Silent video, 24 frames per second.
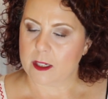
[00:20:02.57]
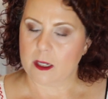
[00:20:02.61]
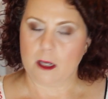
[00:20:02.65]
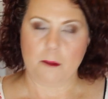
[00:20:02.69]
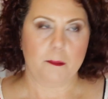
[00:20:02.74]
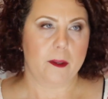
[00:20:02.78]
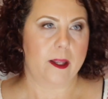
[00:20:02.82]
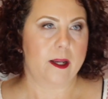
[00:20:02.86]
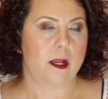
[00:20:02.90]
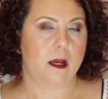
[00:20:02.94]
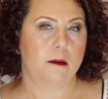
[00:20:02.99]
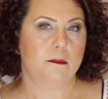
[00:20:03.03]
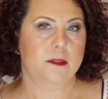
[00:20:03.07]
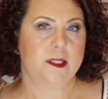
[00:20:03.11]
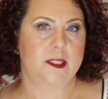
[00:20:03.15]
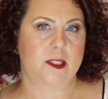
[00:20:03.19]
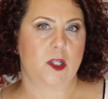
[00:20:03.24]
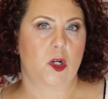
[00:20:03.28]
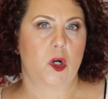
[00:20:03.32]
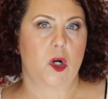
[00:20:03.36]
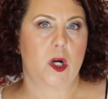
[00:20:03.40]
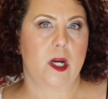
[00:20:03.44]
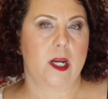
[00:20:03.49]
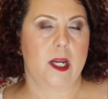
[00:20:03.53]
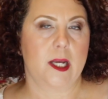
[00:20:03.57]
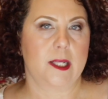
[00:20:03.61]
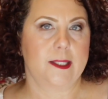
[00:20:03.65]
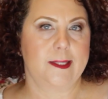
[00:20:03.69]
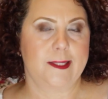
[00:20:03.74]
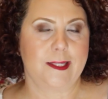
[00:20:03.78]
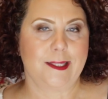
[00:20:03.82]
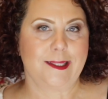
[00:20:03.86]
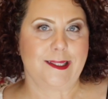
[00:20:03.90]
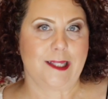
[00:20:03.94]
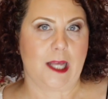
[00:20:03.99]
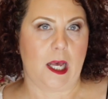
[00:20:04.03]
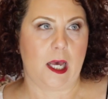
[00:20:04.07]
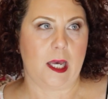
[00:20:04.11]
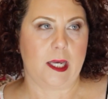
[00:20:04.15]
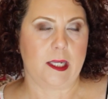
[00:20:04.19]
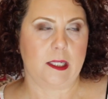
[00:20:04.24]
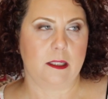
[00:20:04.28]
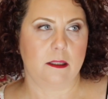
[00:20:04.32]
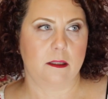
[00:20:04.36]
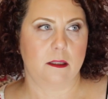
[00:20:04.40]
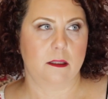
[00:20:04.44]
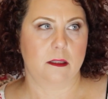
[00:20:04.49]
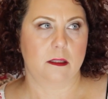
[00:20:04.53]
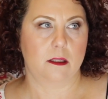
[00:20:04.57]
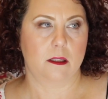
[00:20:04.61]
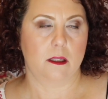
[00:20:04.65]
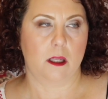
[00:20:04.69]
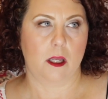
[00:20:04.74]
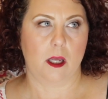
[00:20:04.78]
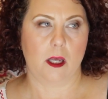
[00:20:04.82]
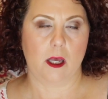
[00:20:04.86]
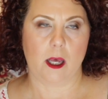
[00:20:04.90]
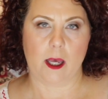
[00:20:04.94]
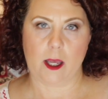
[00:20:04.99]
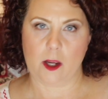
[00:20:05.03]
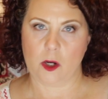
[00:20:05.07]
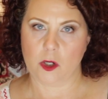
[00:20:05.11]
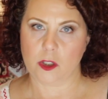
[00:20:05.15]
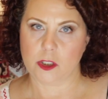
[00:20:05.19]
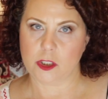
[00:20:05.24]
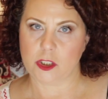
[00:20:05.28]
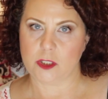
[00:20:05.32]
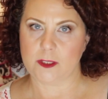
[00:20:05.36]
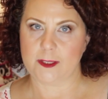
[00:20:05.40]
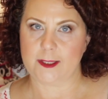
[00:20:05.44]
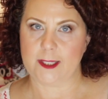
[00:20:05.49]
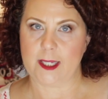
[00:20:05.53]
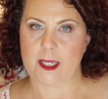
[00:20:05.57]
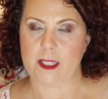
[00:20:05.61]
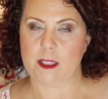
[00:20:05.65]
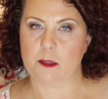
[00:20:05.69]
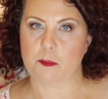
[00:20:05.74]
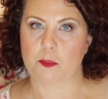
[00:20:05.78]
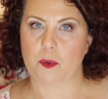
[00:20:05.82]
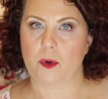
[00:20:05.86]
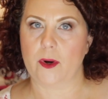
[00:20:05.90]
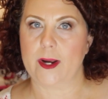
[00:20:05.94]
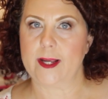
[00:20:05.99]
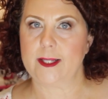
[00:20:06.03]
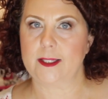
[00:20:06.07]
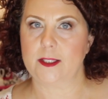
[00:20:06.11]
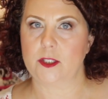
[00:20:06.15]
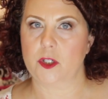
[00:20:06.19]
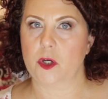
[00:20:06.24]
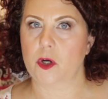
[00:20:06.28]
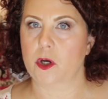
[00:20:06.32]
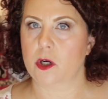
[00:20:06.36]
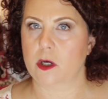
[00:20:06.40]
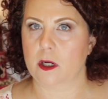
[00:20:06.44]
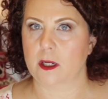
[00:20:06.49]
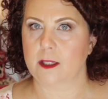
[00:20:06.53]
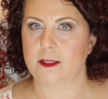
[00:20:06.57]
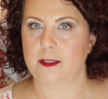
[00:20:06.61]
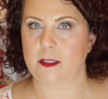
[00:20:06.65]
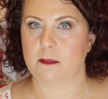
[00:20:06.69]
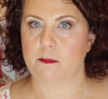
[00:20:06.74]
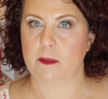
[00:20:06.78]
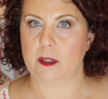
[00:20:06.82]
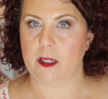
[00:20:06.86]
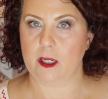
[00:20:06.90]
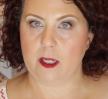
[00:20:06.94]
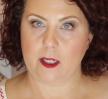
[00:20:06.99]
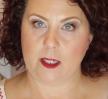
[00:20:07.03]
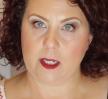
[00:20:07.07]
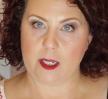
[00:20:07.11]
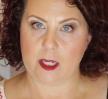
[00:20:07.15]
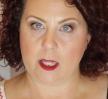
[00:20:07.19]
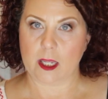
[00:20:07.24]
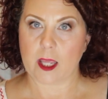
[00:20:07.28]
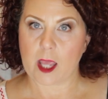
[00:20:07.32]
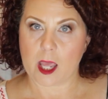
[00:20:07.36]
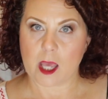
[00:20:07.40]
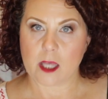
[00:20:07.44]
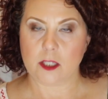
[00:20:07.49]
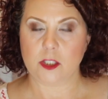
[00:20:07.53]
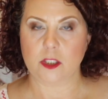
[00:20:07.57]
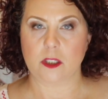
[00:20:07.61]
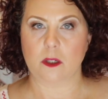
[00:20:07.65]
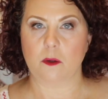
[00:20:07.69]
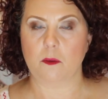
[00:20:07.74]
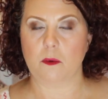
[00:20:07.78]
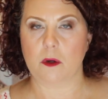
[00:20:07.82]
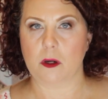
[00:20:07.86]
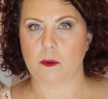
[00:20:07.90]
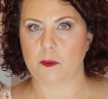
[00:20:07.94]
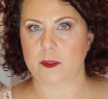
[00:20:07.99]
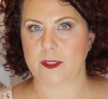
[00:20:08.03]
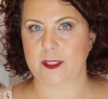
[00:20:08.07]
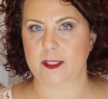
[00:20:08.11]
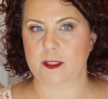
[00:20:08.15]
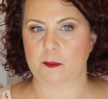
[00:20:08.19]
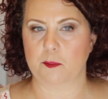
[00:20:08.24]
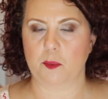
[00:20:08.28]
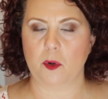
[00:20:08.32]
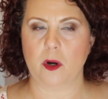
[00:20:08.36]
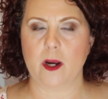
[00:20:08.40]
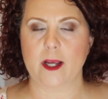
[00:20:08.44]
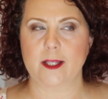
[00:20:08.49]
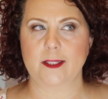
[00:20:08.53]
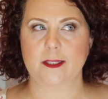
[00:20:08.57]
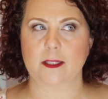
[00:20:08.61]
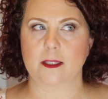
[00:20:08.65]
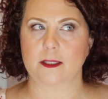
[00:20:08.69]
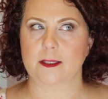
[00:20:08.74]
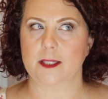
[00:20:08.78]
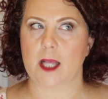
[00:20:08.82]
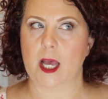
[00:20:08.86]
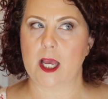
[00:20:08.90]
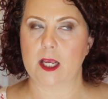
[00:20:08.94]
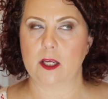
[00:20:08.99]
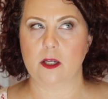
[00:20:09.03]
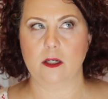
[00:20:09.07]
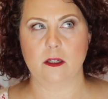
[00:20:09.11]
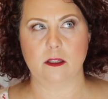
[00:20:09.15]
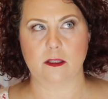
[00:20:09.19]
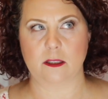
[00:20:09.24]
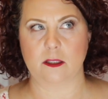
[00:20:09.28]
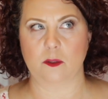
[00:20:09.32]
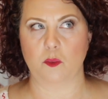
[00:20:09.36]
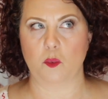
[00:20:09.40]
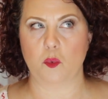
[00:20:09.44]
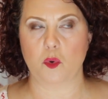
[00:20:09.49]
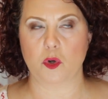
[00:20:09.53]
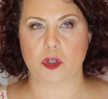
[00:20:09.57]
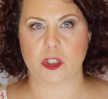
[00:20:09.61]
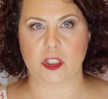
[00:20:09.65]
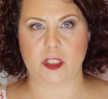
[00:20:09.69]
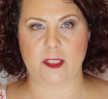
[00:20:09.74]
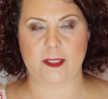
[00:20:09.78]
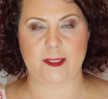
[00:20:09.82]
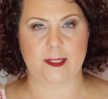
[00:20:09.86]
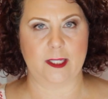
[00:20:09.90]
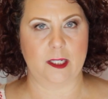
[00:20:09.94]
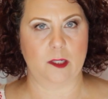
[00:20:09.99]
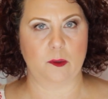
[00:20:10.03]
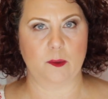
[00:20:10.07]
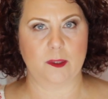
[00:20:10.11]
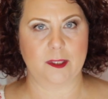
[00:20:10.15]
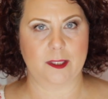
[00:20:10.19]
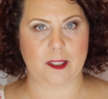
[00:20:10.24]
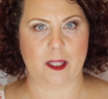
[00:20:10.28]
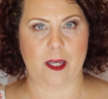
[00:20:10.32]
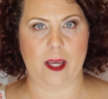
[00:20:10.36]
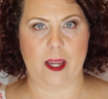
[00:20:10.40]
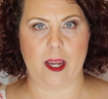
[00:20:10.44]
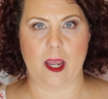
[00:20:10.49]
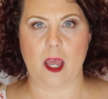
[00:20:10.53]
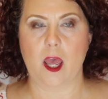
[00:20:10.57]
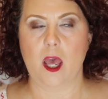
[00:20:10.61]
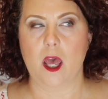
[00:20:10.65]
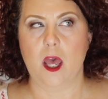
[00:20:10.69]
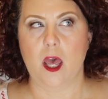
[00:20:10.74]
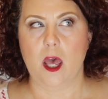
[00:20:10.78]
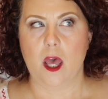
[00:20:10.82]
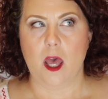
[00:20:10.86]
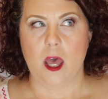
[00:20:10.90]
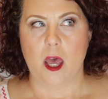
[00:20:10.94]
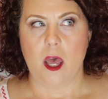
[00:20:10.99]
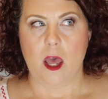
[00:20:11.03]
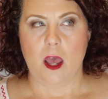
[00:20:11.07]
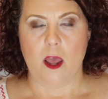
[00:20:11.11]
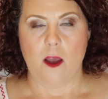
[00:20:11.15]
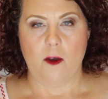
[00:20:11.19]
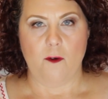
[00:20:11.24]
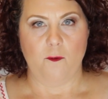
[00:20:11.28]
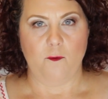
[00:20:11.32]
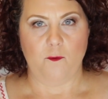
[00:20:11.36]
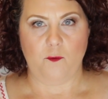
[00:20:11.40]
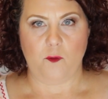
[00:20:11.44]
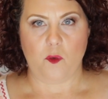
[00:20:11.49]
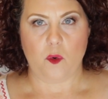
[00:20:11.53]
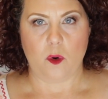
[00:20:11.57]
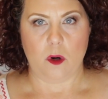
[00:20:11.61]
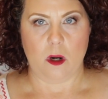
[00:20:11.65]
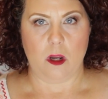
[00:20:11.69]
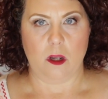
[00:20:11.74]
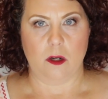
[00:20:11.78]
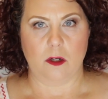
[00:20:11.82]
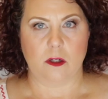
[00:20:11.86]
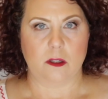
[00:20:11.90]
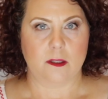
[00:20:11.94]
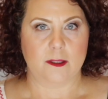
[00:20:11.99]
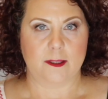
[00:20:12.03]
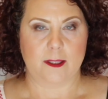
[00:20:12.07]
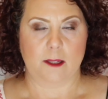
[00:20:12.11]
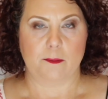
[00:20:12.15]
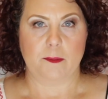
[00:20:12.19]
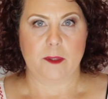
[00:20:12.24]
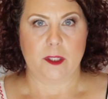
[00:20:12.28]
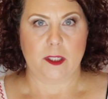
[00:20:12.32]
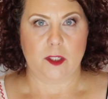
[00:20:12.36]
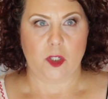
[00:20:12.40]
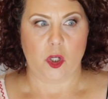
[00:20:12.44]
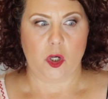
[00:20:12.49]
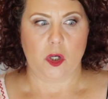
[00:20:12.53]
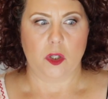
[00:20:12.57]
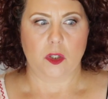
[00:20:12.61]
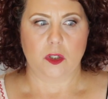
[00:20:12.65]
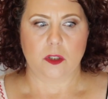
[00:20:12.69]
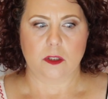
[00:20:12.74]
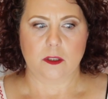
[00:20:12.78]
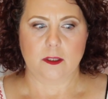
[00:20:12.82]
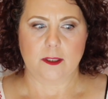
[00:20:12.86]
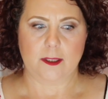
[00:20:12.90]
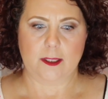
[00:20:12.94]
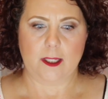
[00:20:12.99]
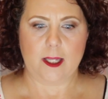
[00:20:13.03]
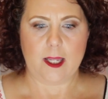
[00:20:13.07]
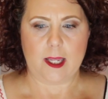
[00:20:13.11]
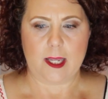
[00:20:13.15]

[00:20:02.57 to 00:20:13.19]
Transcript: I'm like, I'm sorry. I said, I, I heard you say the price to her. I said, but I didn't catch it. What was the price? Because I could have swore she said it was like 400 something dollars.